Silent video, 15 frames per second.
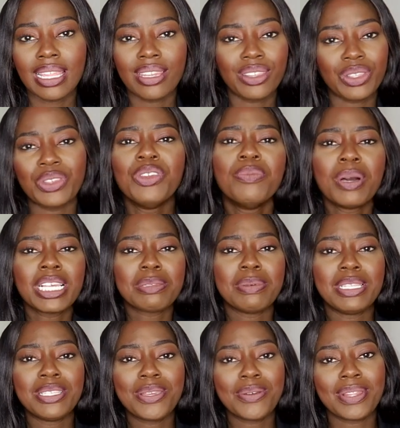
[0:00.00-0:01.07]
then you must
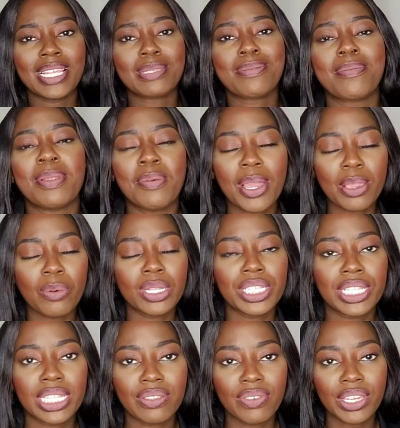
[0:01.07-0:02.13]
be too, and that's probably why you're
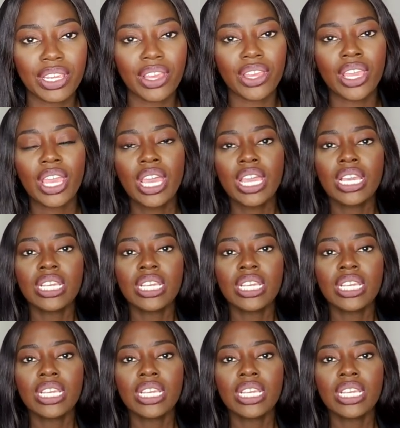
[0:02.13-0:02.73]
watching this video.